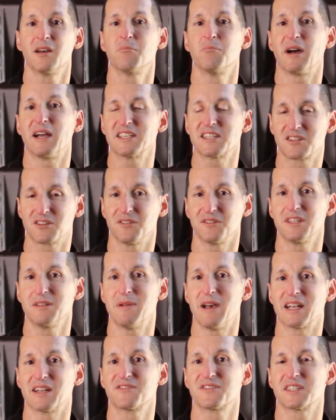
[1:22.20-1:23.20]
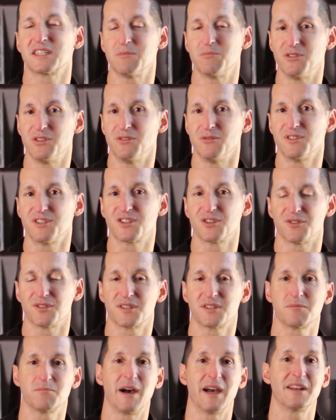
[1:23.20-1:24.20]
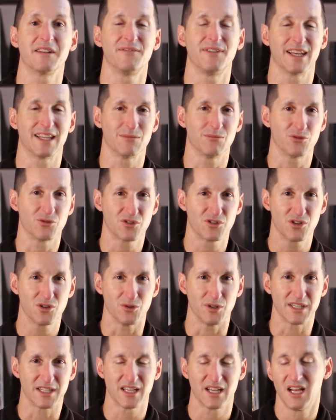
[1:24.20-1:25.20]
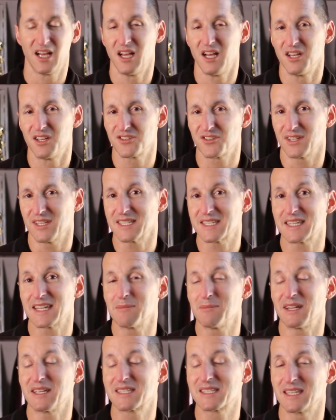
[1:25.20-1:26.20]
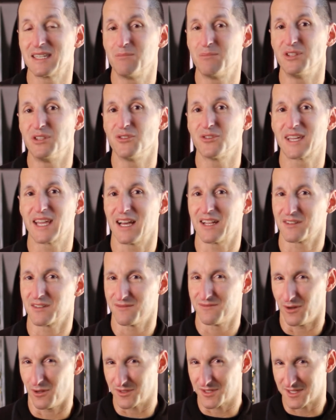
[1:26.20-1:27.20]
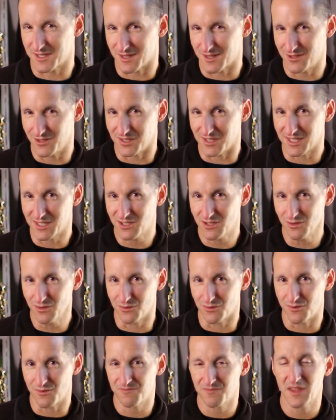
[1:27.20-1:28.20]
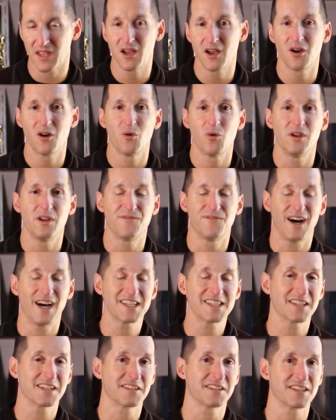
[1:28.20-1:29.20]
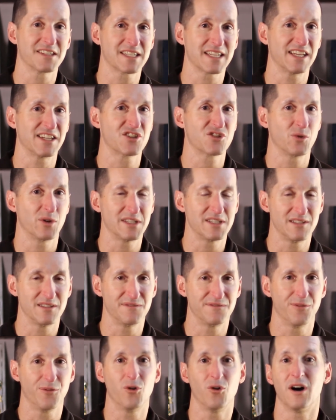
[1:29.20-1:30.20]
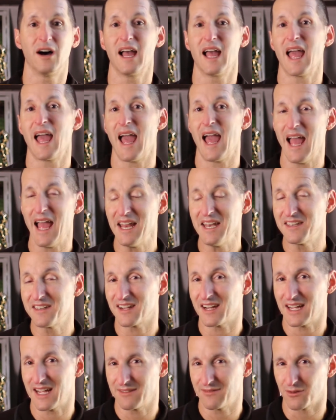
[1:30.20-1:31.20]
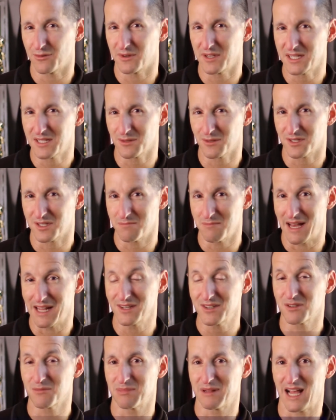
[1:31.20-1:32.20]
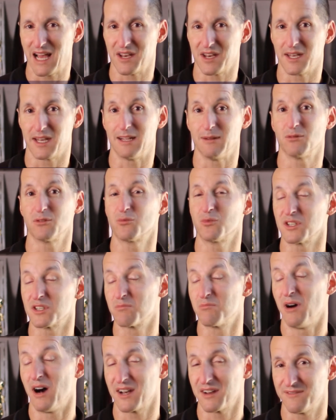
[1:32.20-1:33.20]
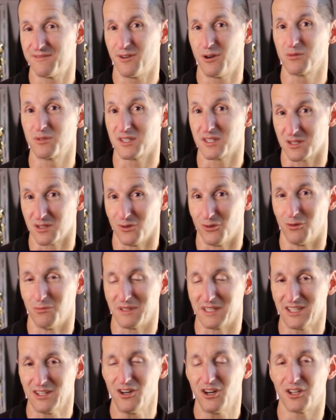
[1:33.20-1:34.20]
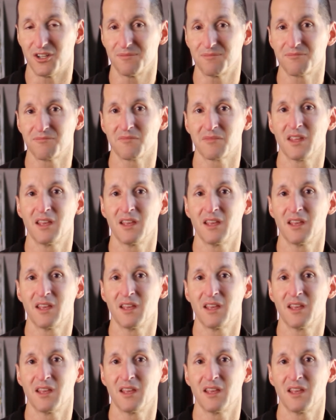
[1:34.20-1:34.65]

based on the amount of CPU resources made available to it. So let's say my CPU count defaults to 32. If I set it to say 24 and I have a resource manager plan enabled, which by default is normally on,